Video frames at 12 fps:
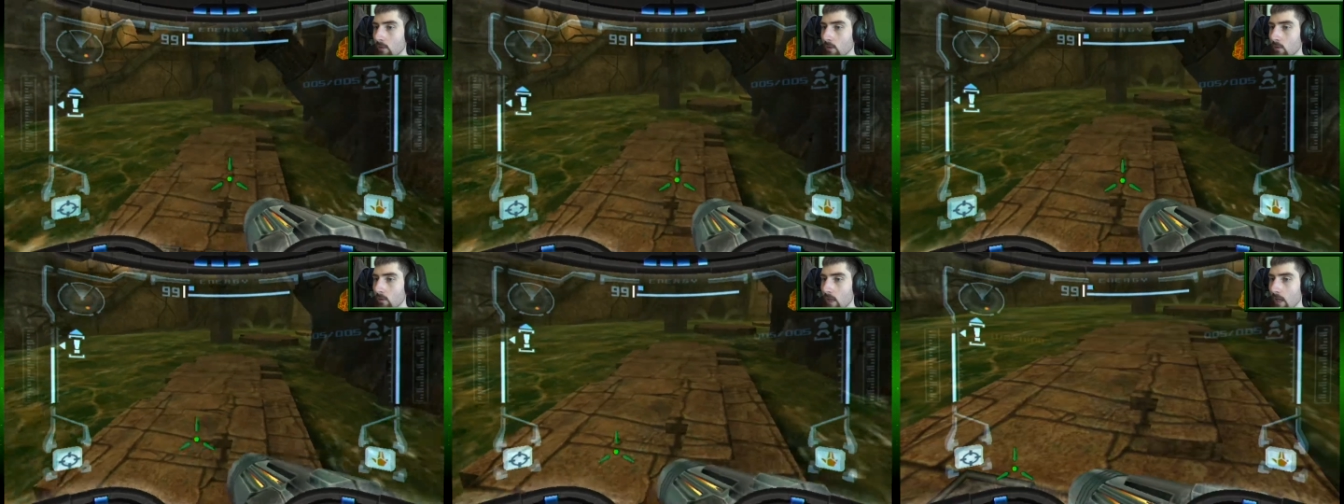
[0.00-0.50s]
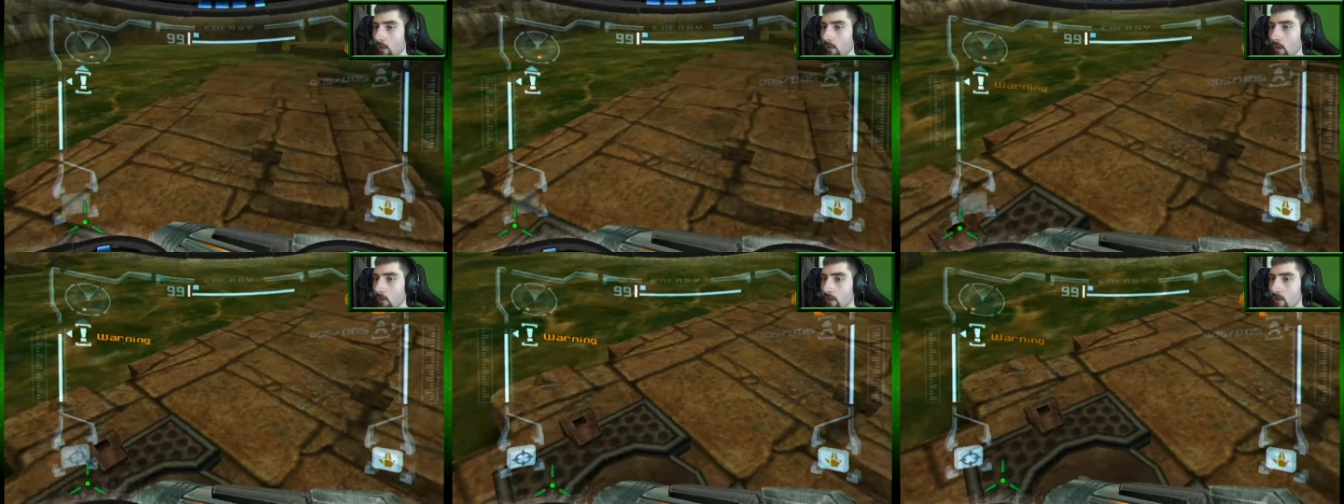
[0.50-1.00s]
Do now.
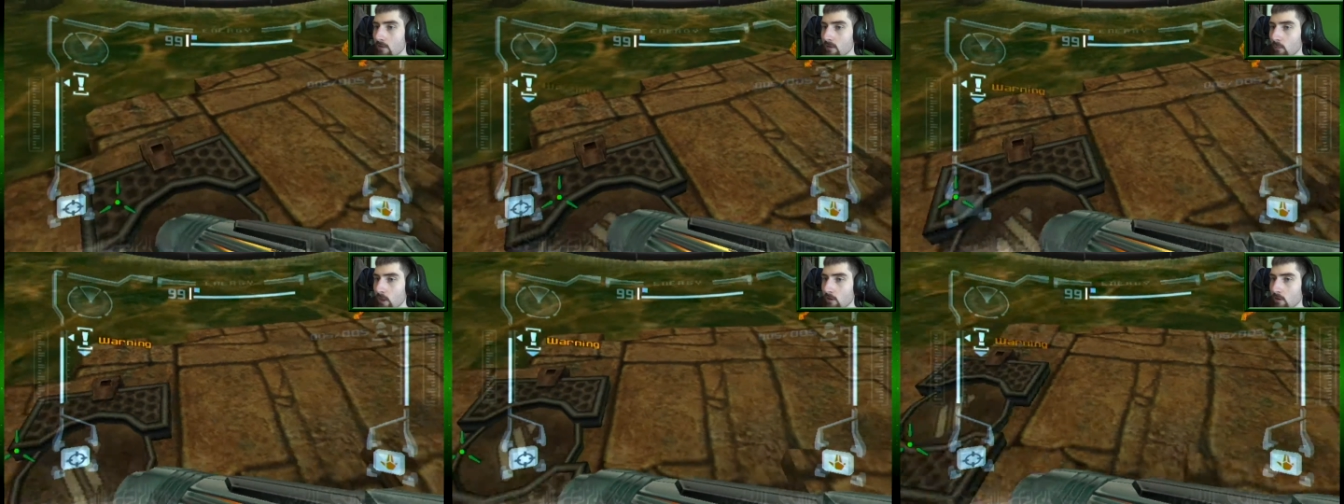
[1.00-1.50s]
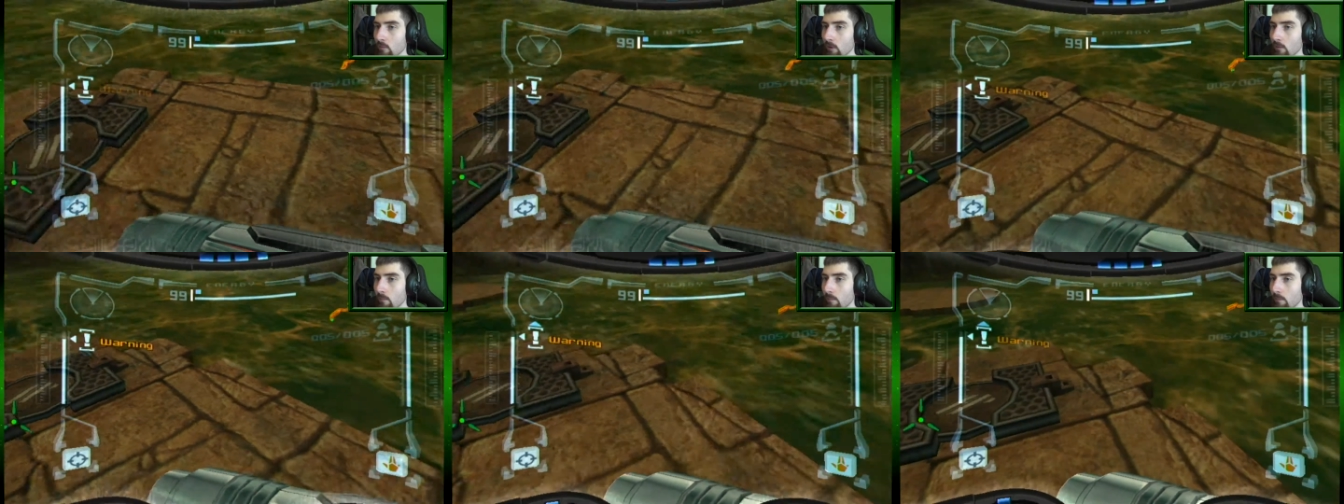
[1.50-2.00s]
Oh, here's one
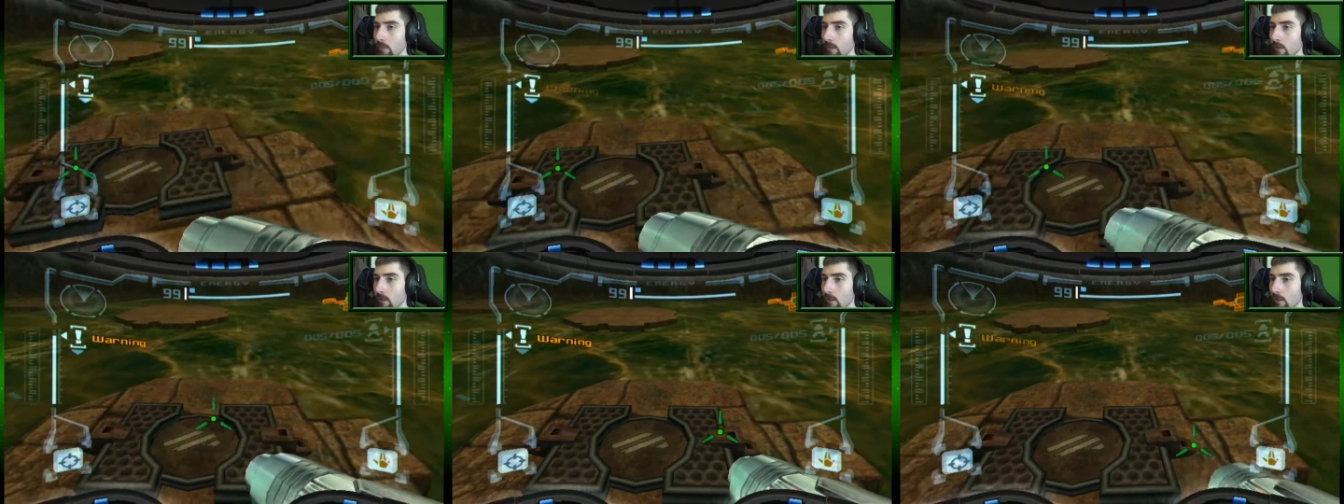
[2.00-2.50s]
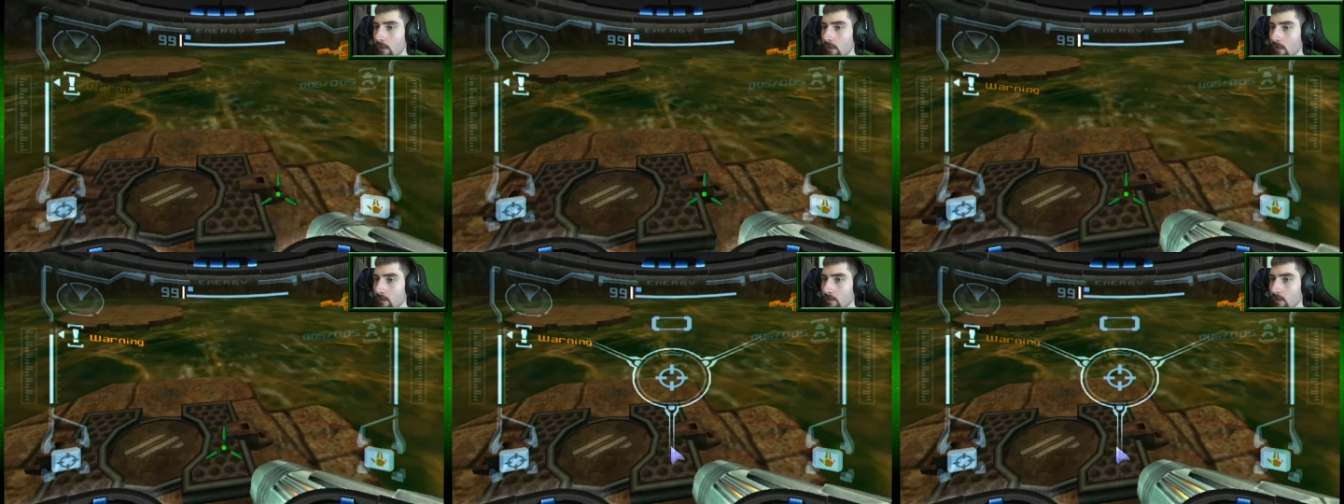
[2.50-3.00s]
symbol.
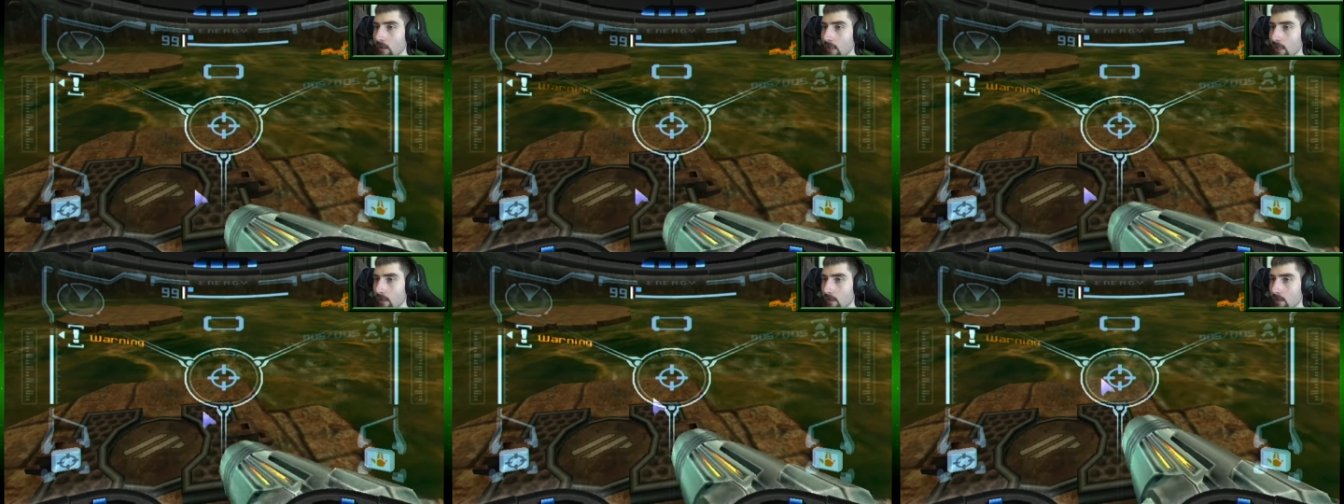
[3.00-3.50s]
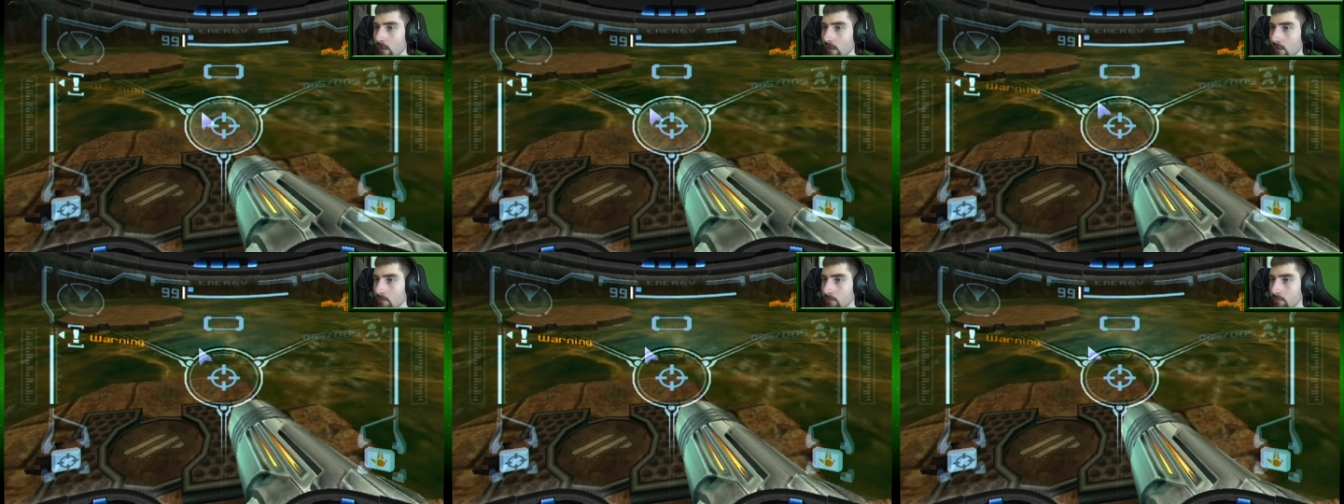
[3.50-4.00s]
It's the liney thing.